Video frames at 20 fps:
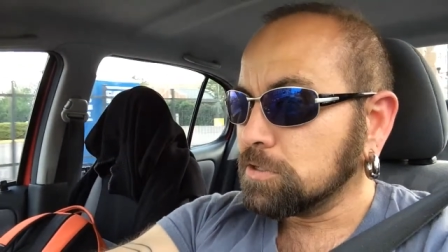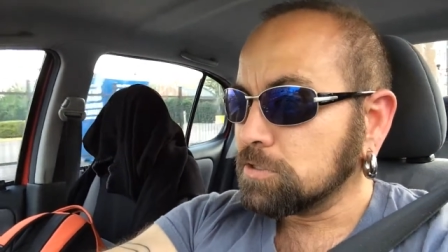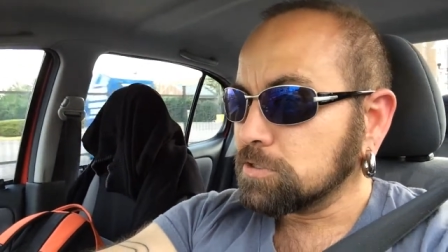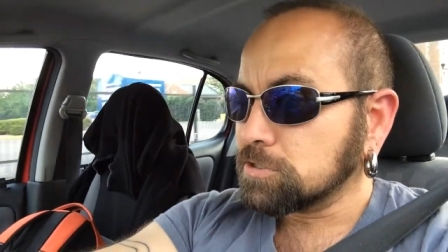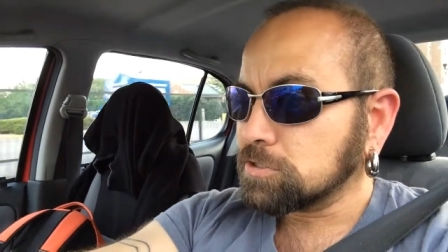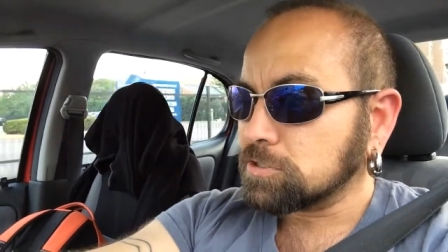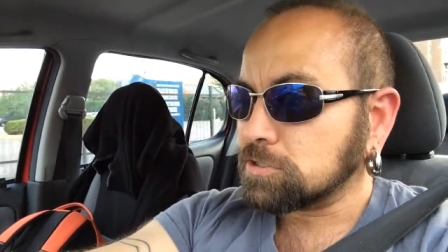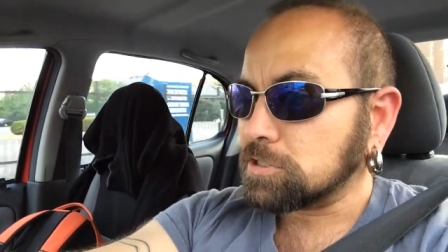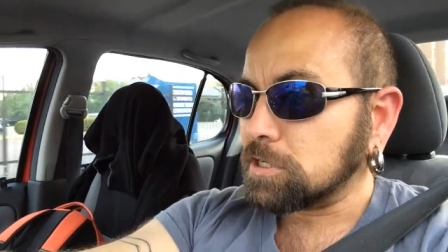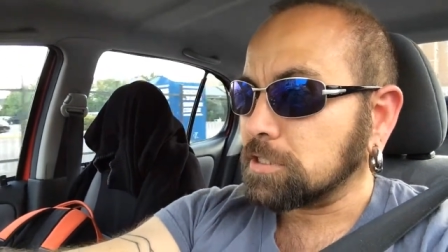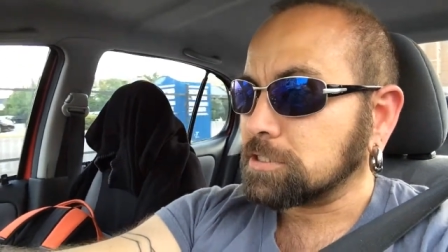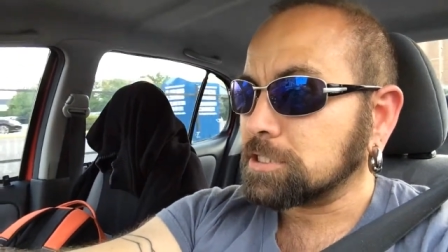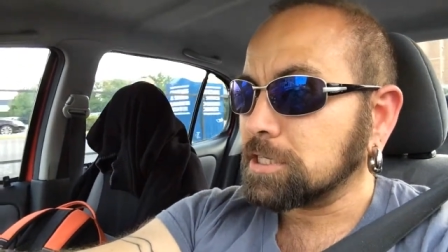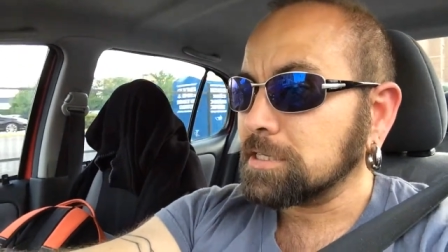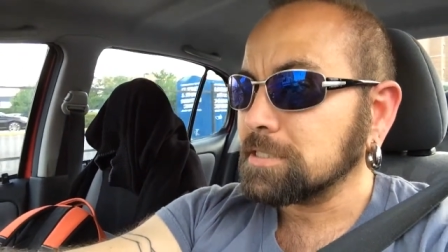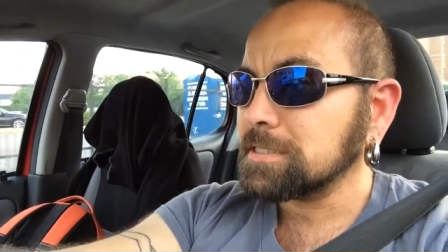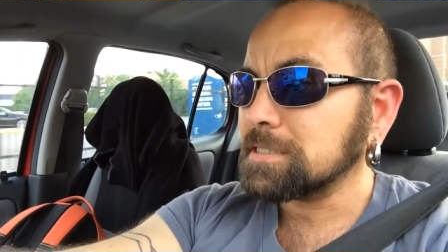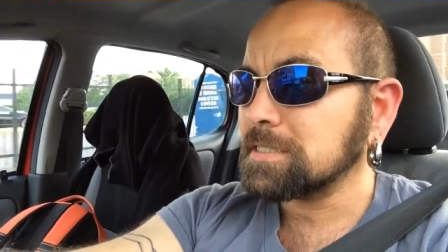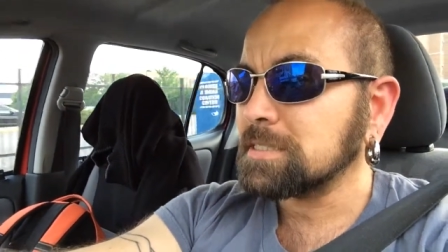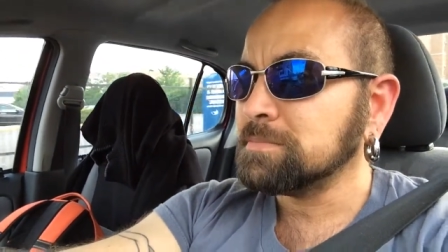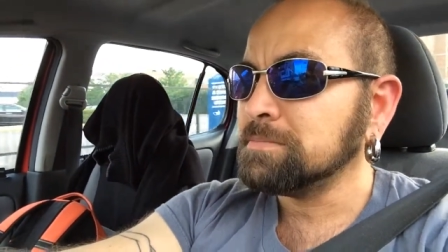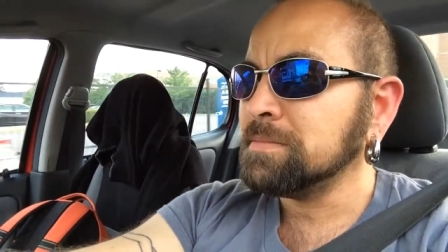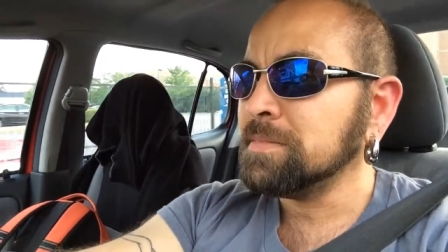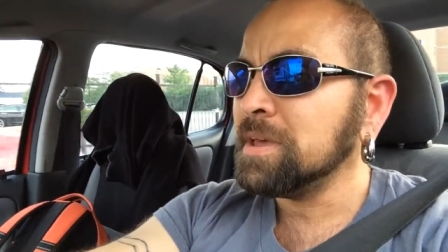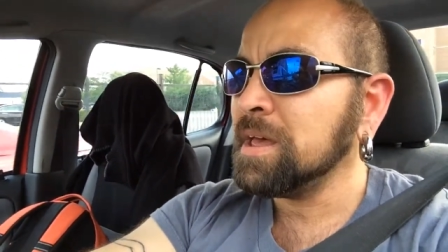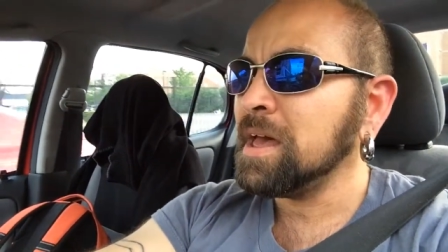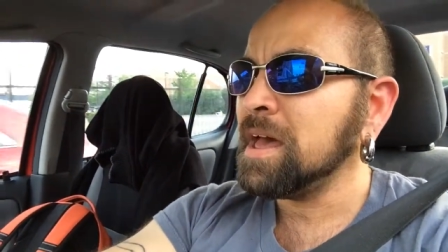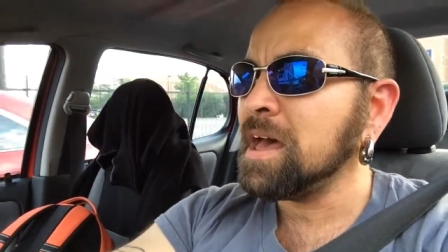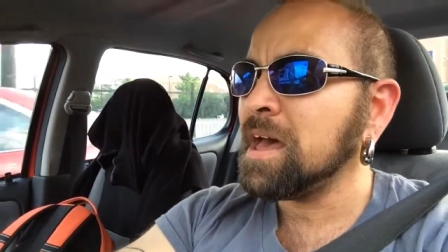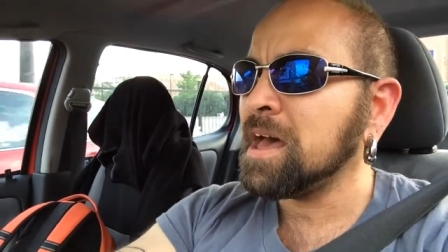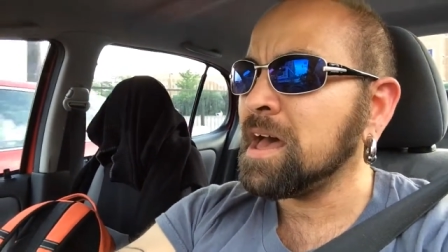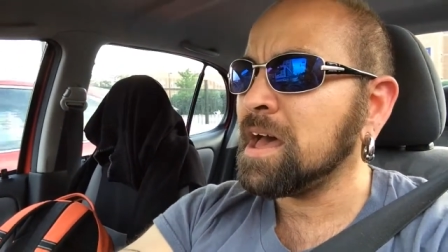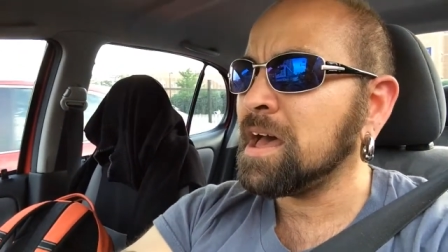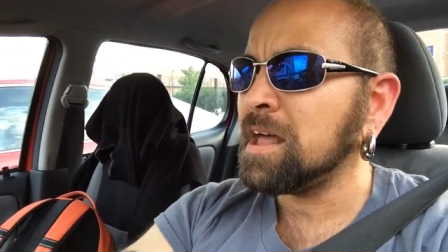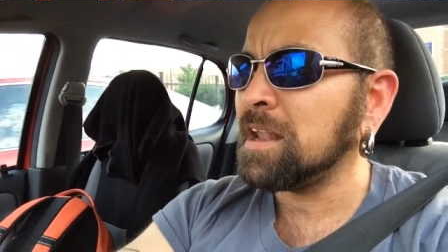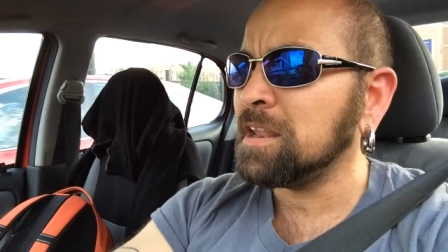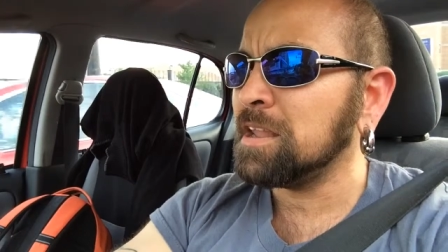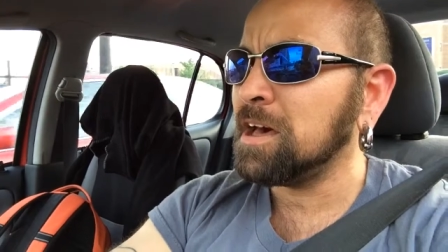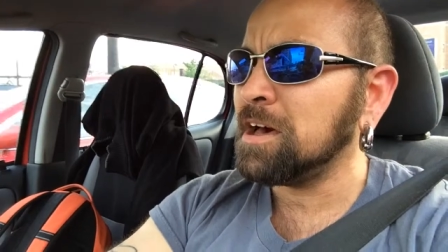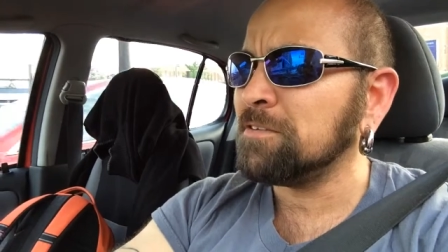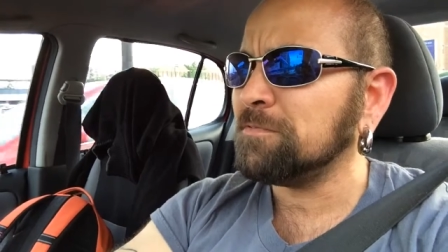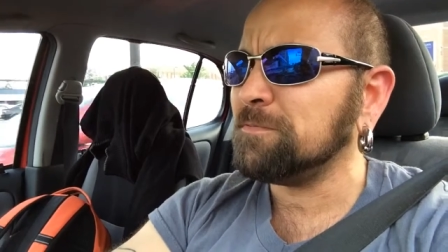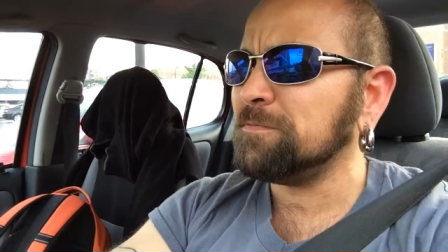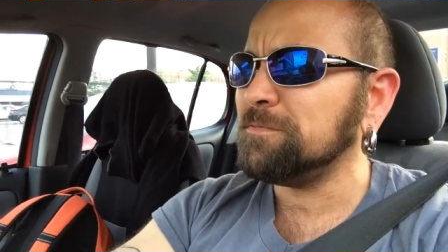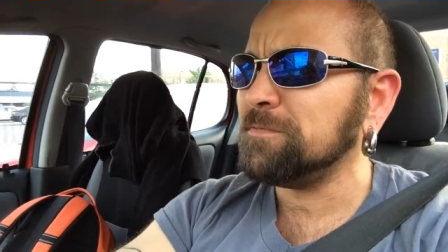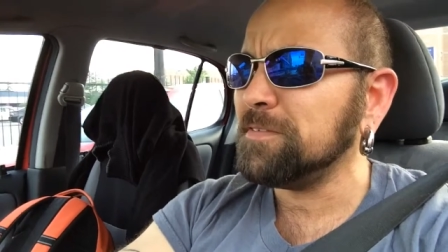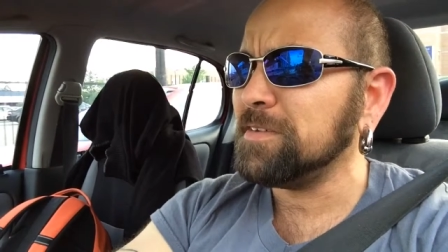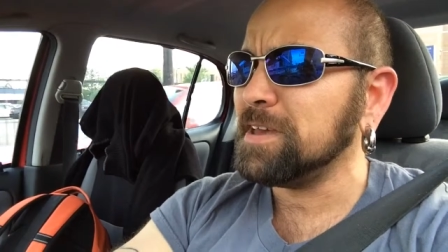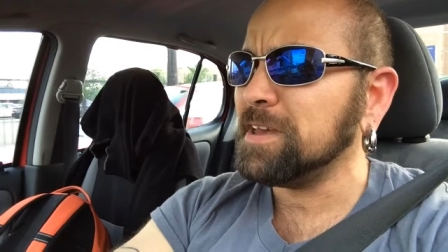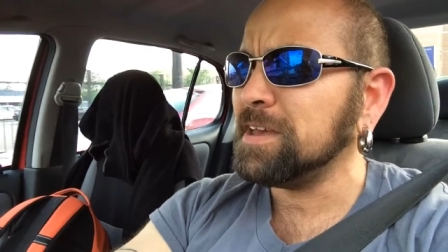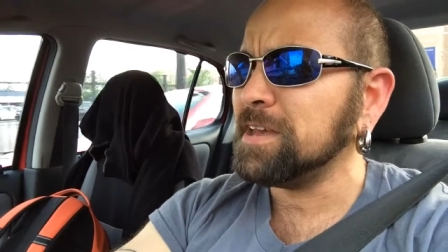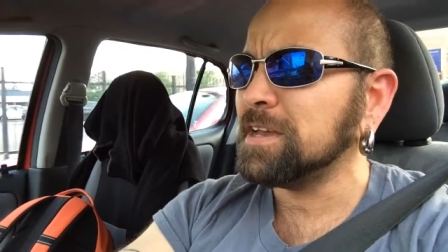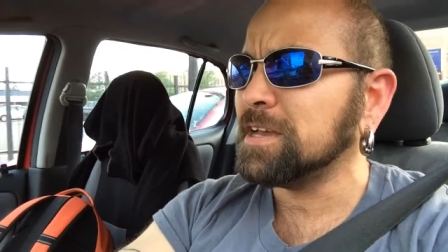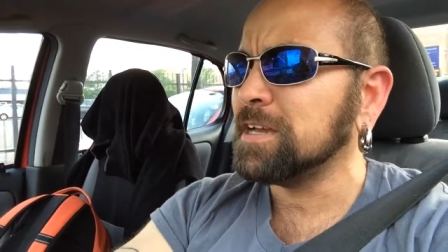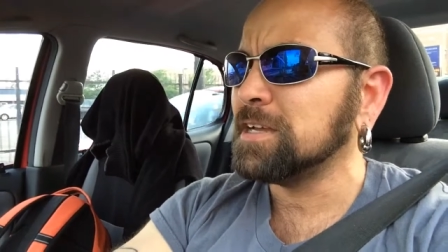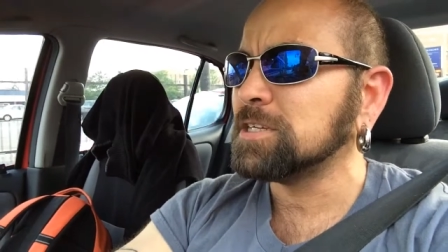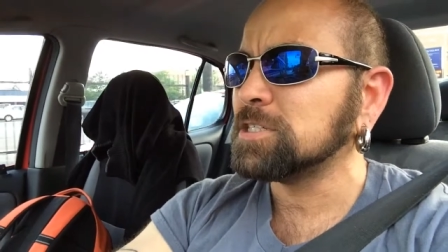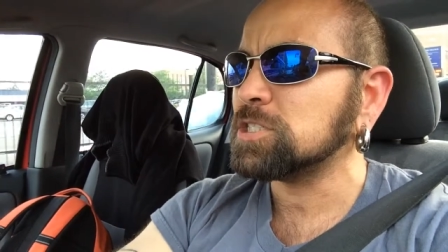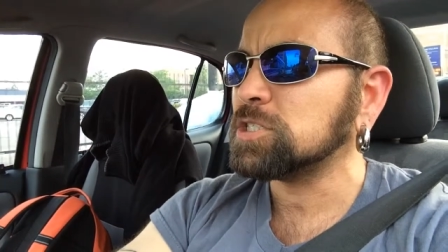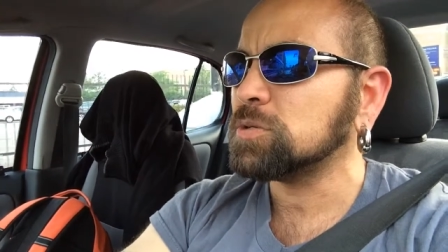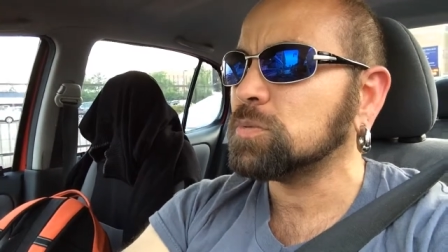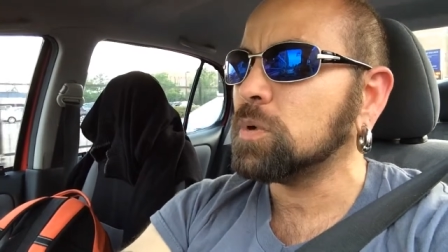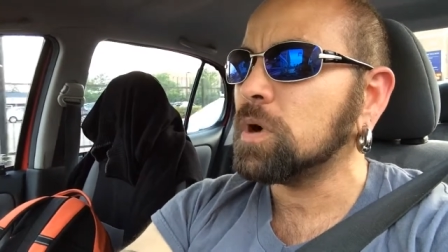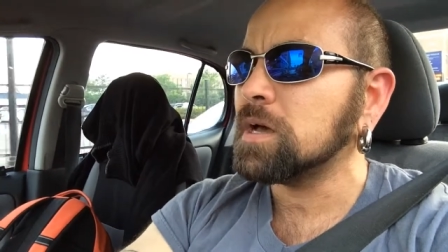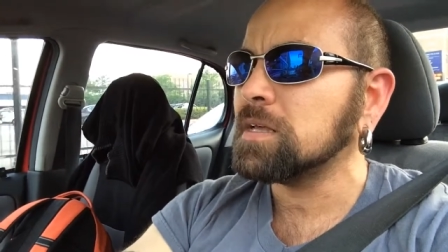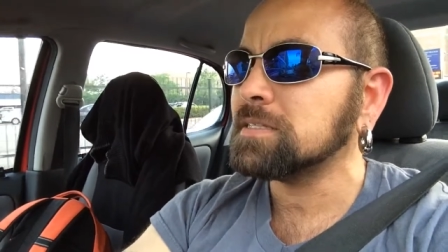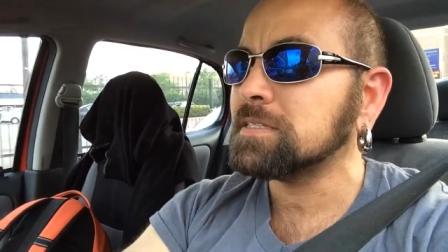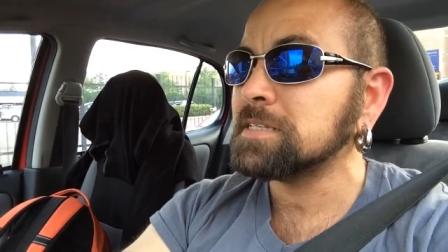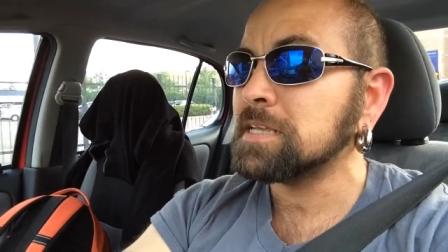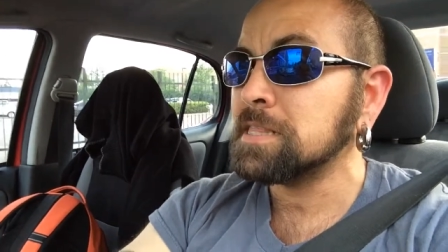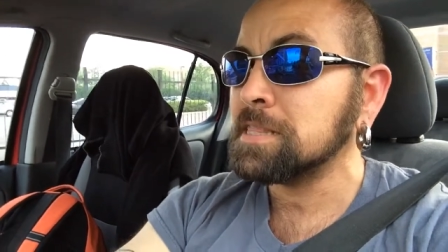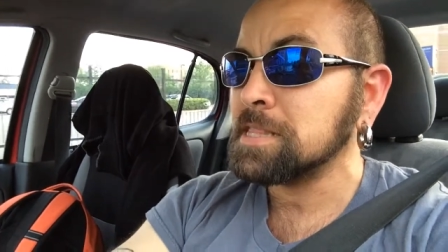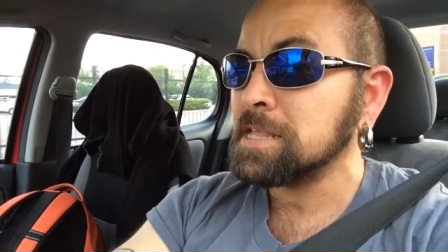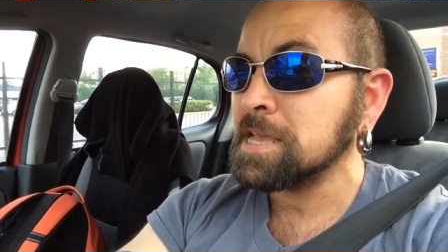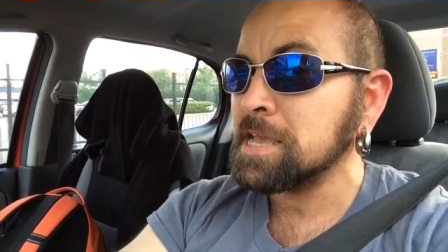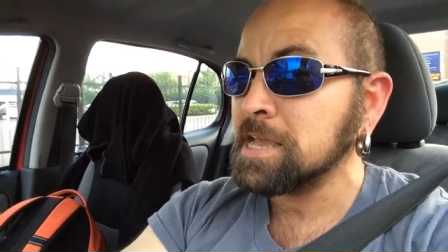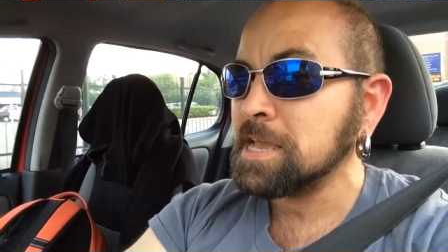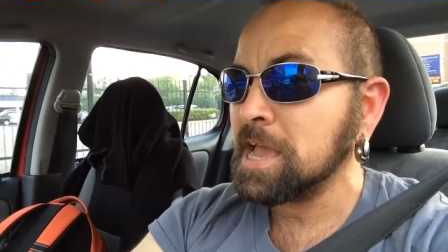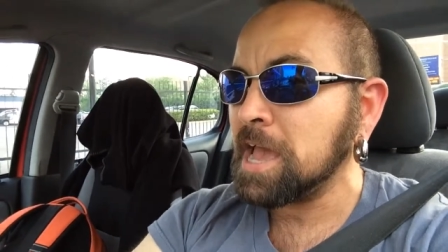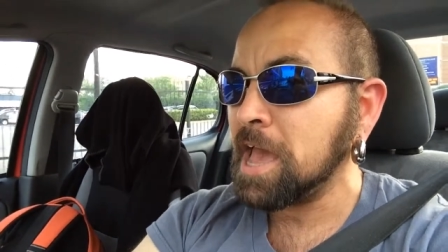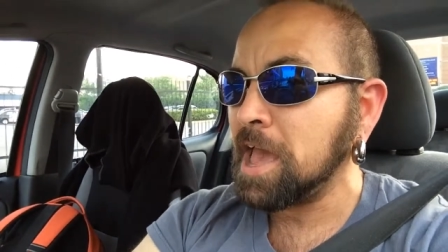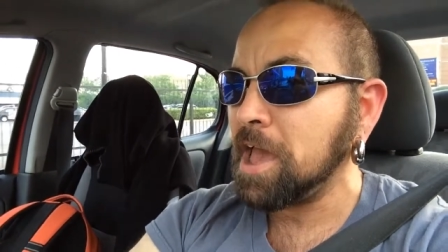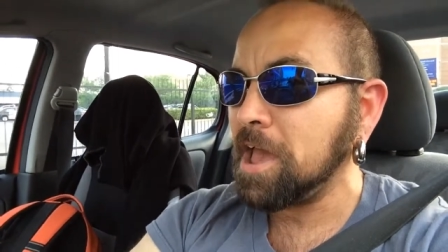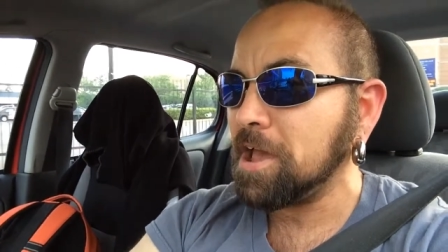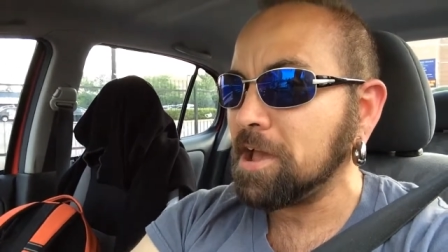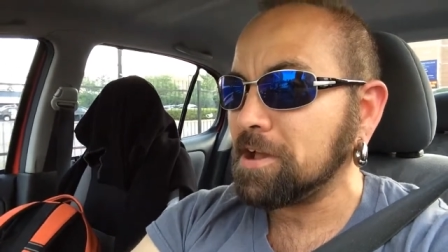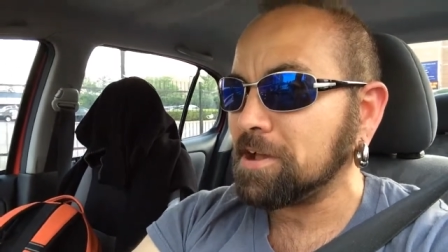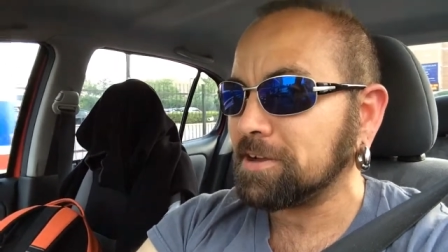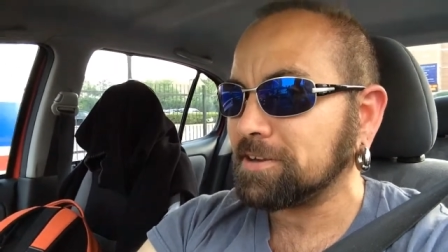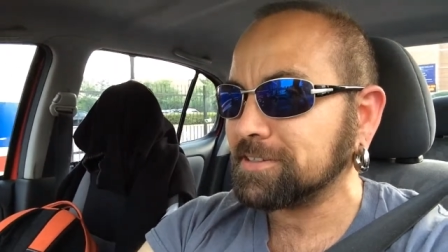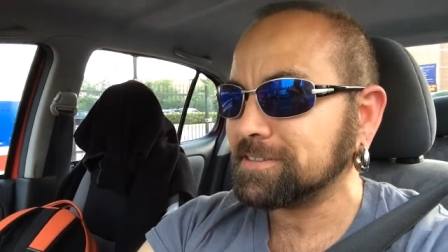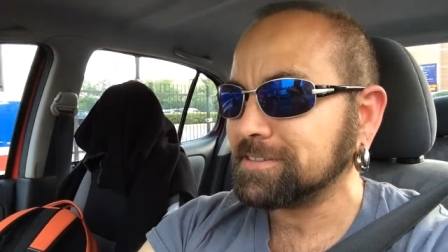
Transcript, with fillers: such a smell of fish was in the air.